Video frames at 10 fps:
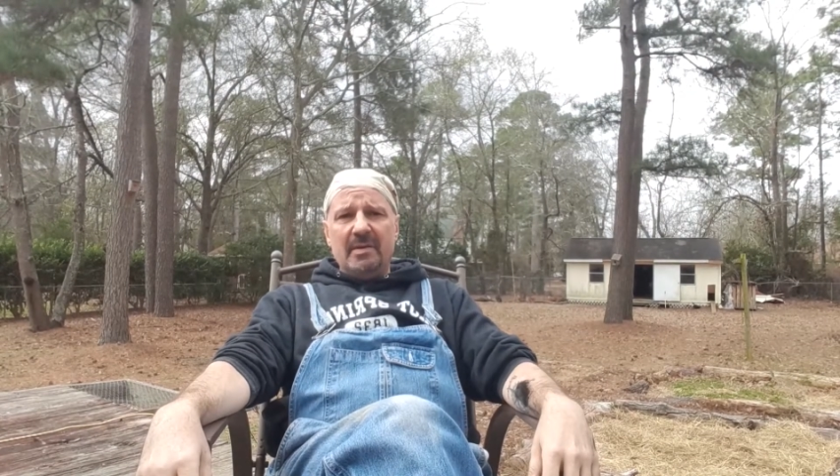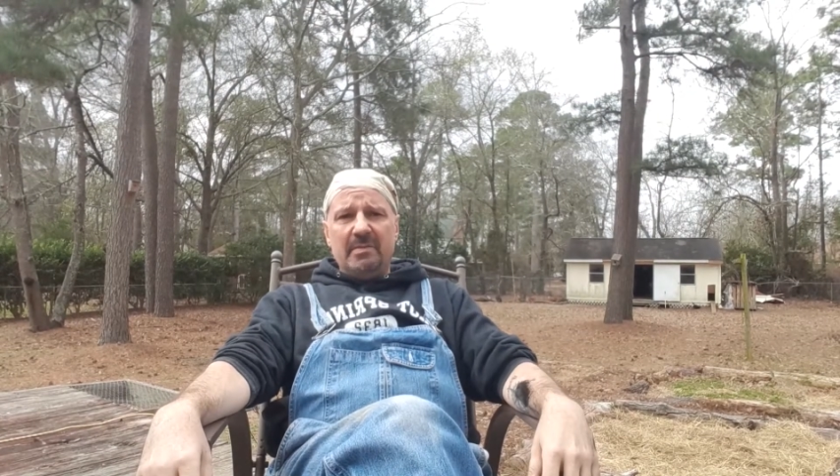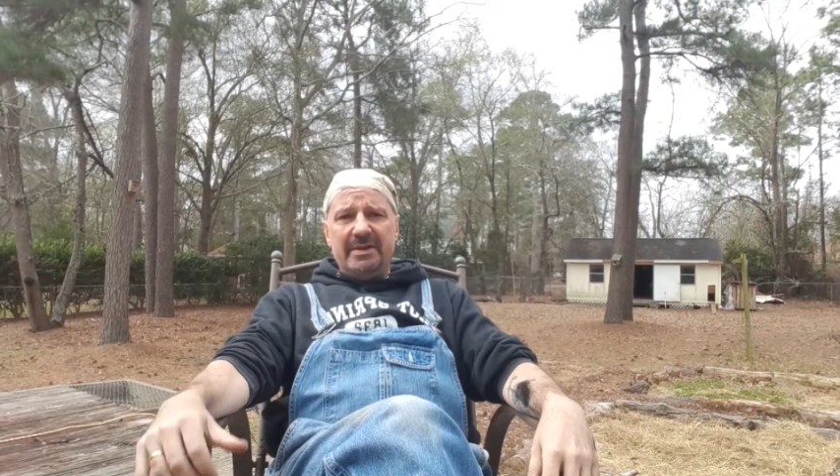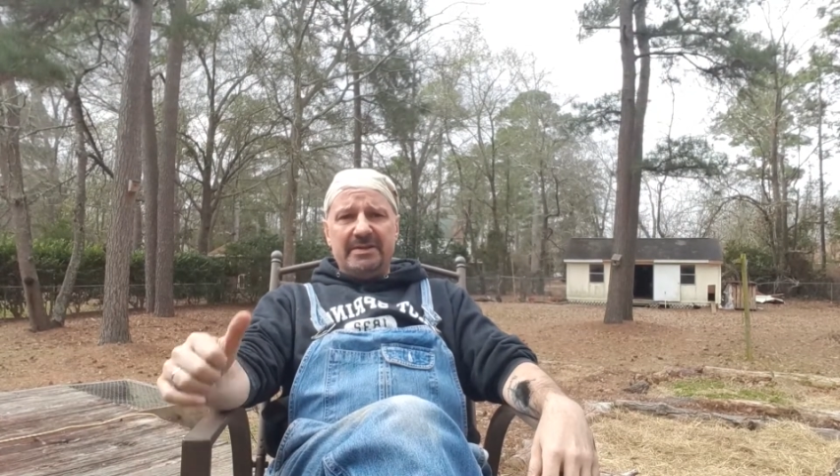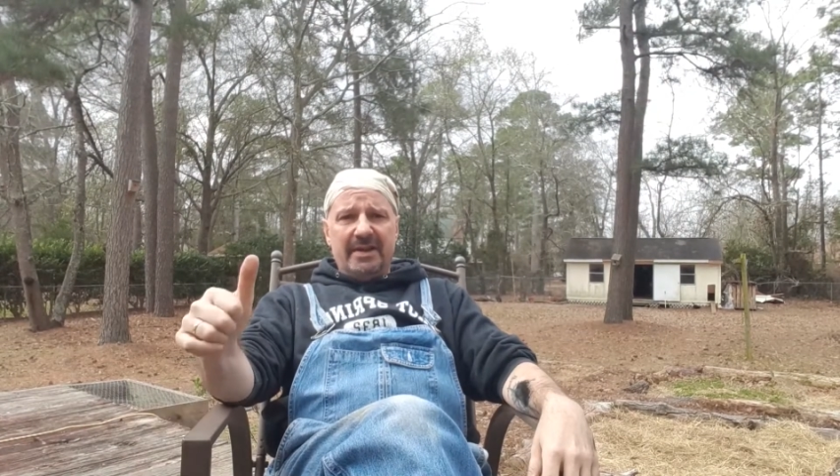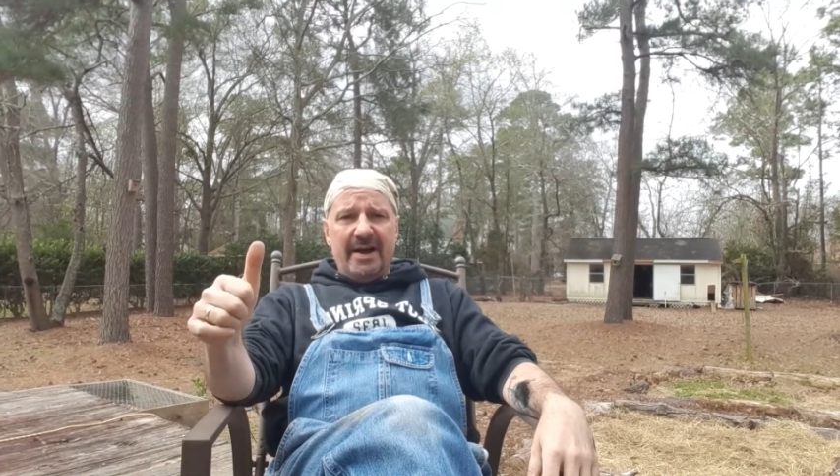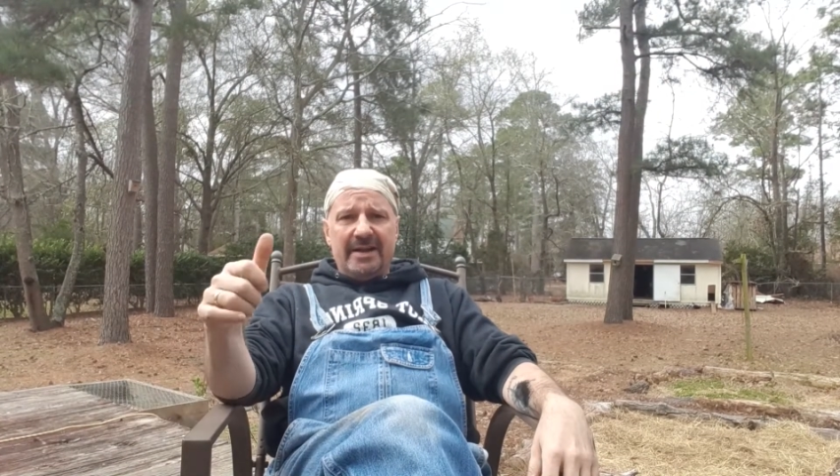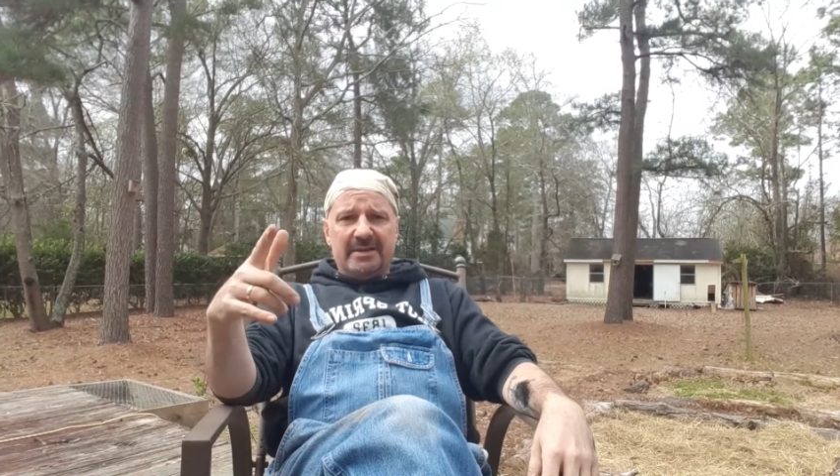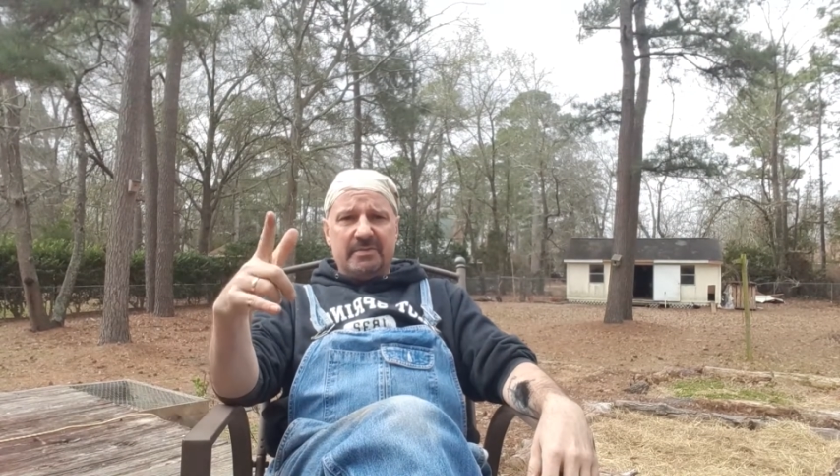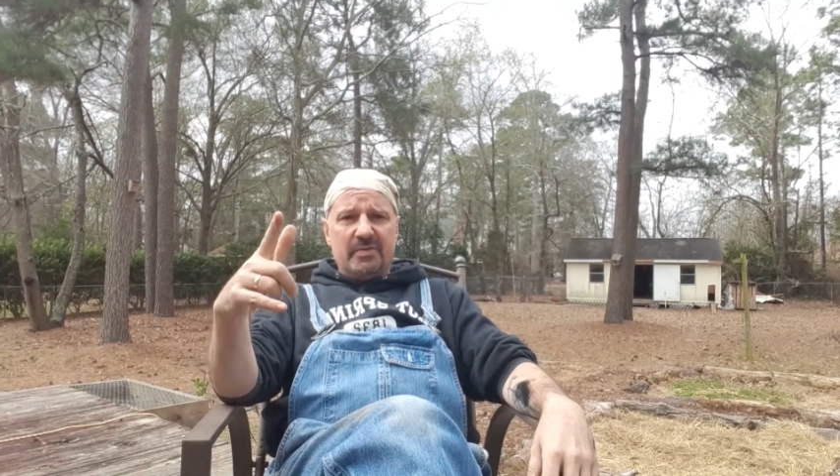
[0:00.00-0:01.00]
Please
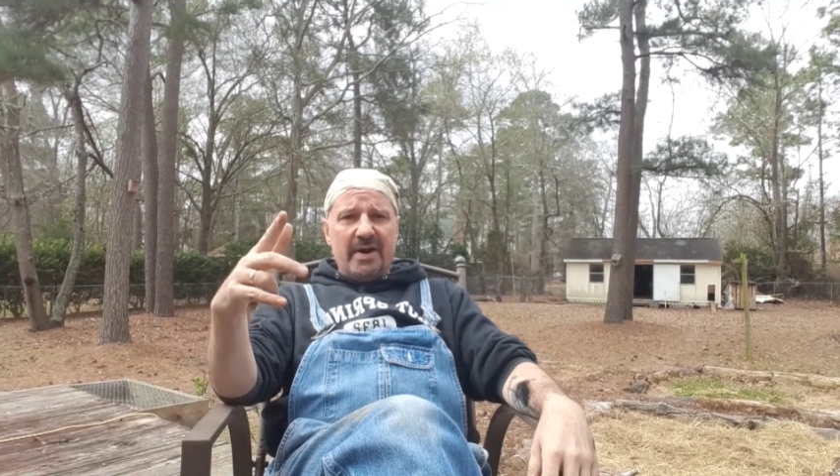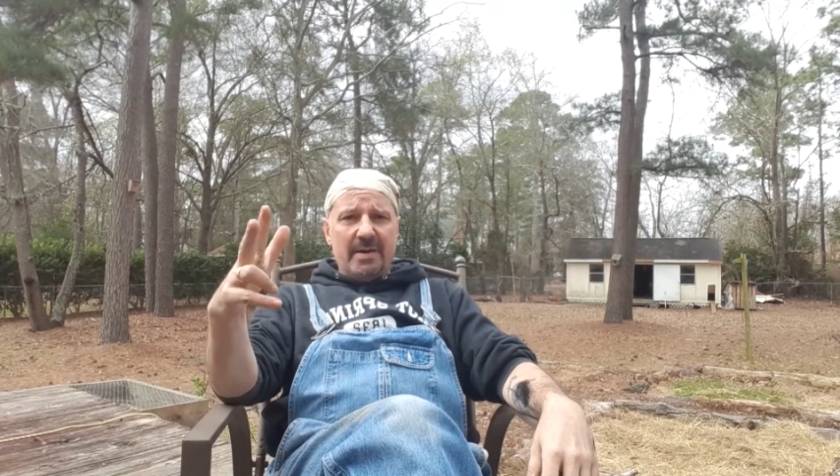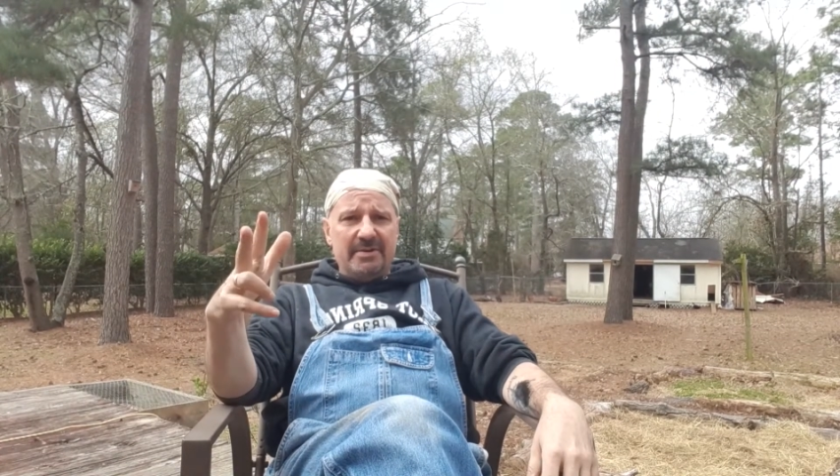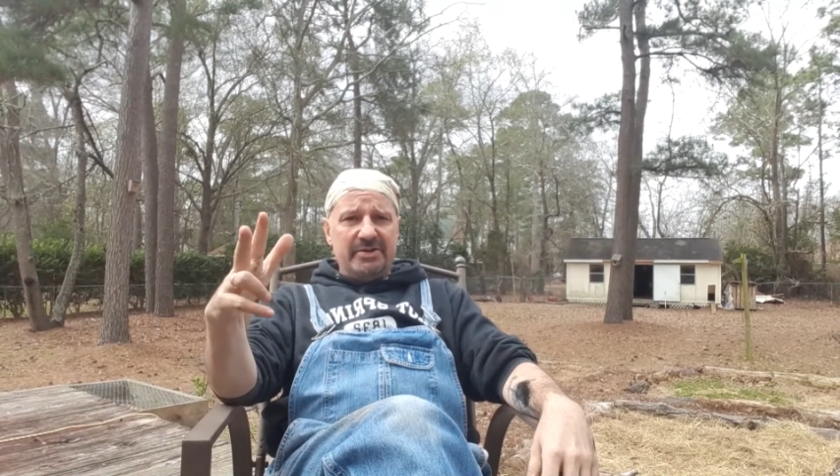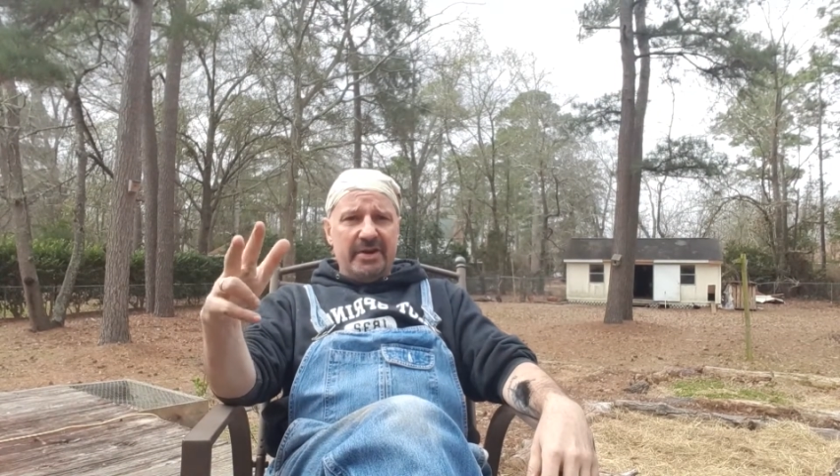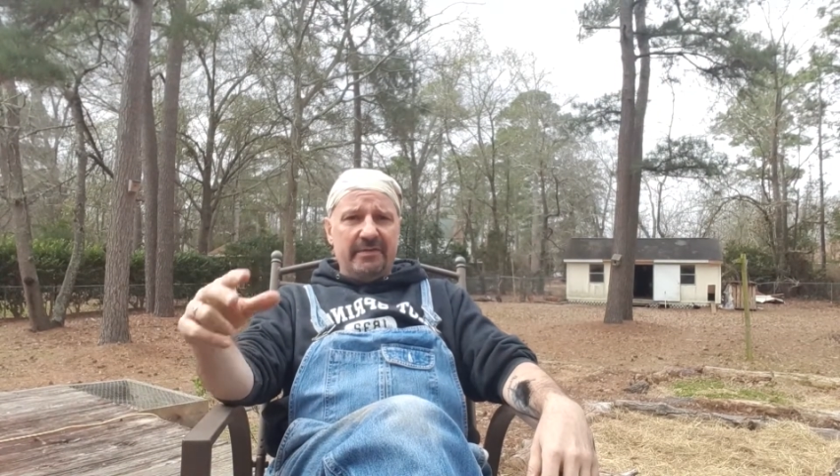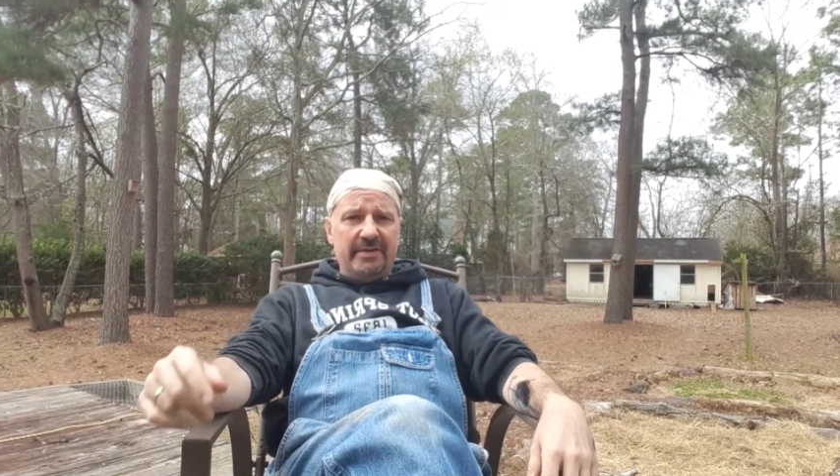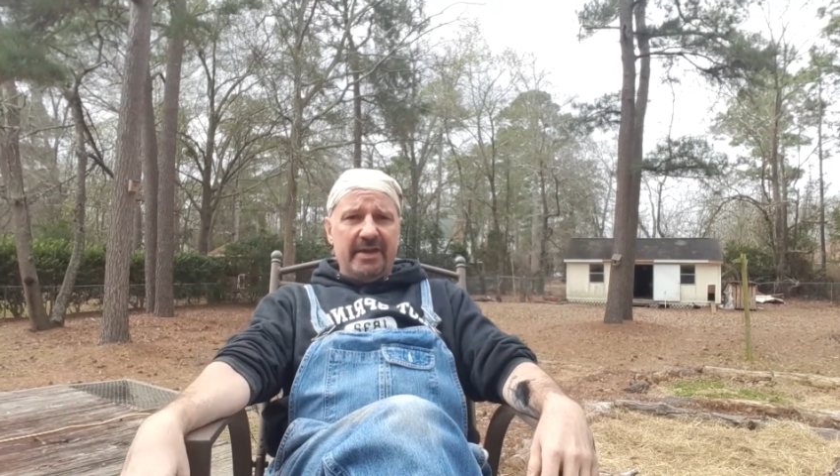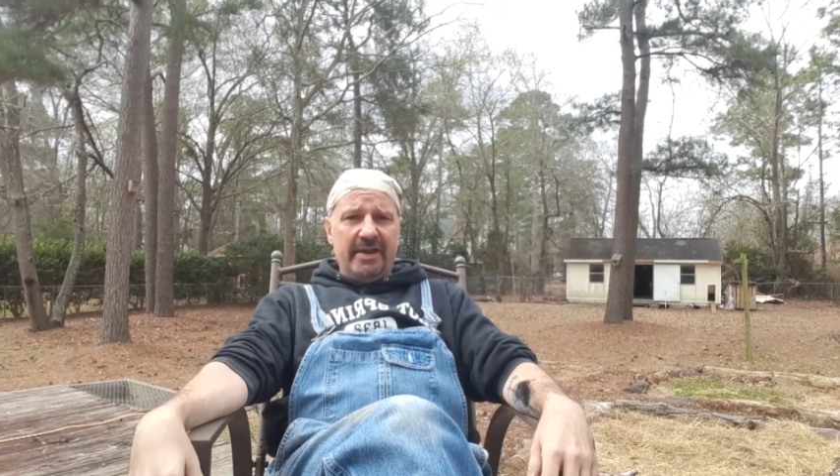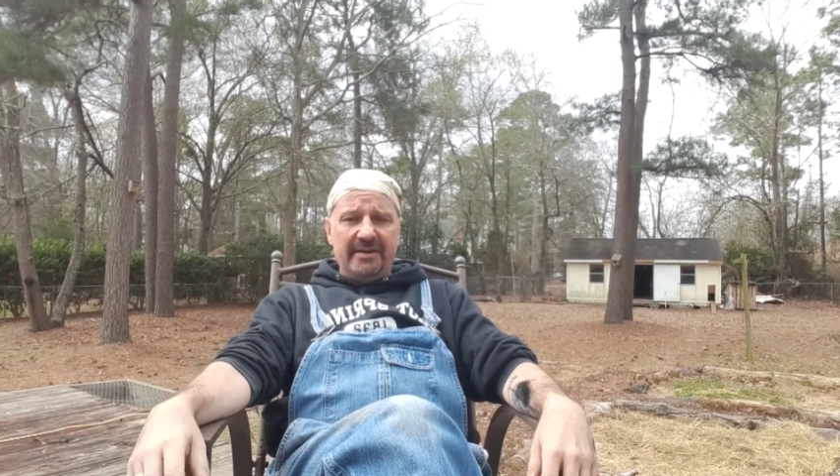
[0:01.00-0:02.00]
like, subscribe, and share if you
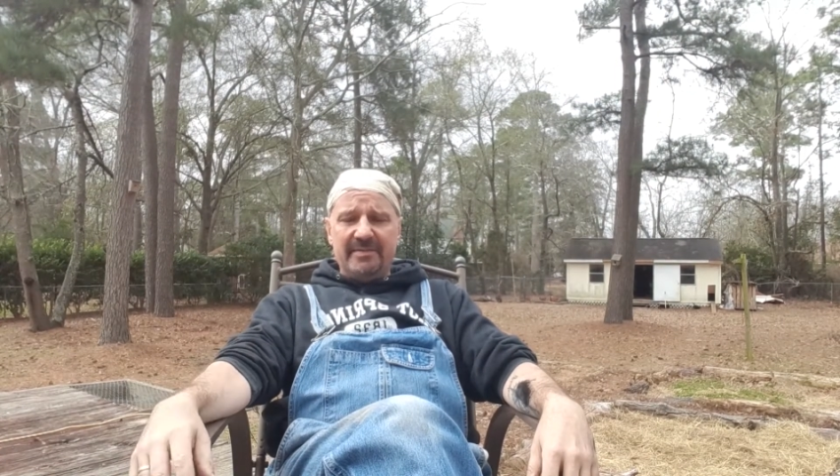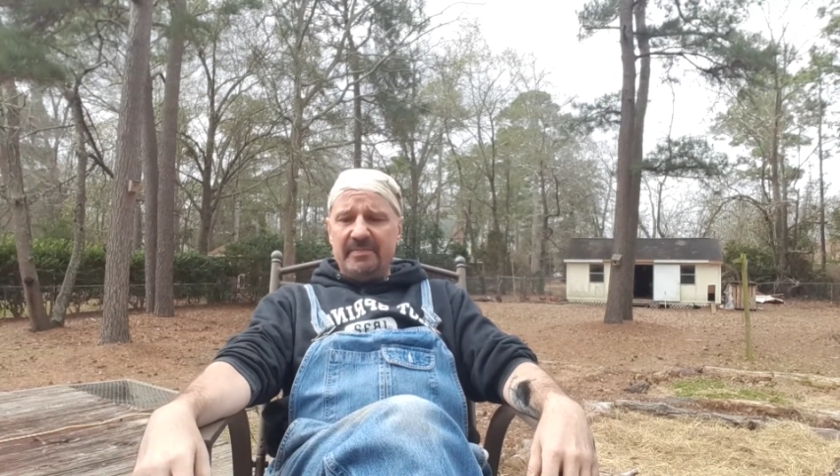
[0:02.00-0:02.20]
can.